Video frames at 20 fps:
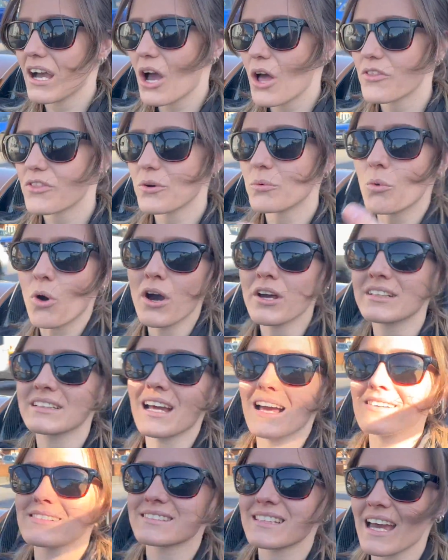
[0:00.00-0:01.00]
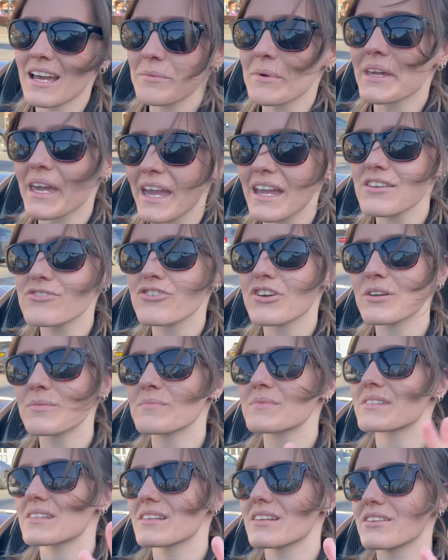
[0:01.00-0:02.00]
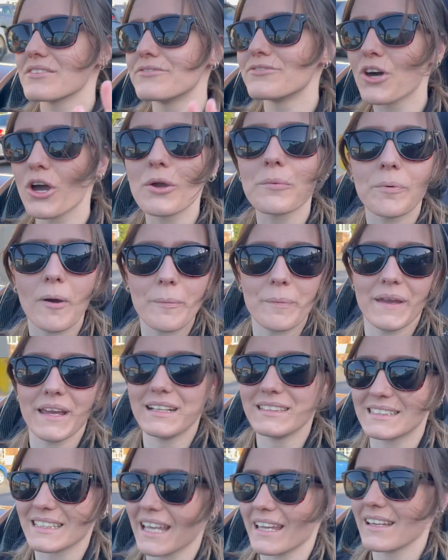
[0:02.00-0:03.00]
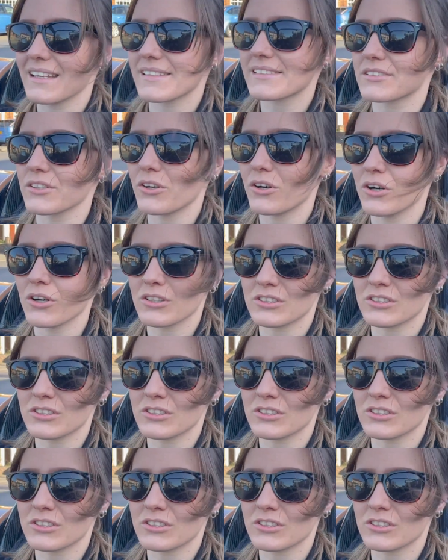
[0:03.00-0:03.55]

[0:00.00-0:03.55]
The one downside with Caterhams, no proper indicator stalk.